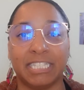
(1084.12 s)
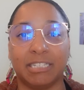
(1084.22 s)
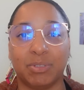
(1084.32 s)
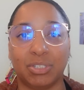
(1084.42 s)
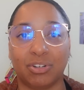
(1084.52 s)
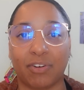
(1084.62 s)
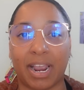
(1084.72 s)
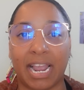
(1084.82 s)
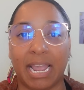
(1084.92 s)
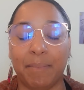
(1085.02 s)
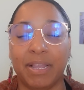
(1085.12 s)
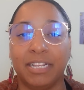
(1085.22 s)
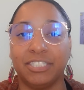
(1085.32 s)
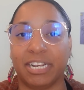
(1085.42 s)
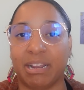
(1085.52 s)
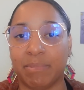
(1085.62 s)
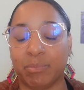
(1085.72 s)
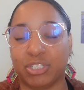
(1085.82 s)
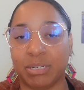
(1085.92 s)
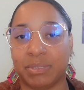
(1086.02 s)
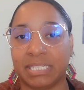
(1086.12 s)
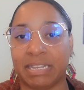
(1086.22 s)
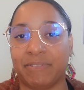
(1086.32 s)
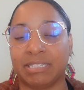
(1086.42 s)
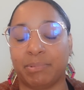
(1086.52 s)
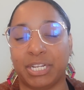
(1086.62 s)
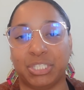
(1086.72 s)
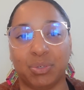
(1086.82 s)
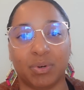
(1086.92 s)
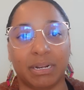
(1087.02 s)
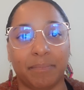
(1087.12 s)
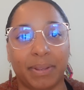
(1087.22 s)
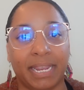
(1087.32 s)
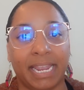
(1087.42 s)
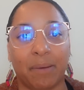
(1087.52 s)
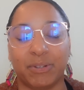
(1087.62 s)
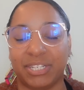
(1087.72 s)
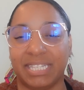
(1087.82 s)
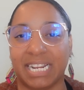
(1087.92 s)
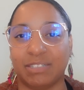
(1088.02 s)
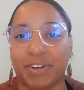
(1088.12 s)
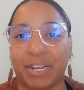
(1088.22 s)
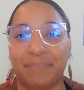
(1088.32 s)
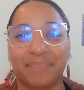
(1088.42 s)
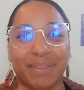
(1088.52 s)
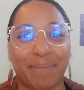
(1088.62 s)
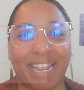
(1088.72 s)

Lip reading: subscribe. Check out memberships to see if it's a place you want to be, and we'll see you in the next video. Bye,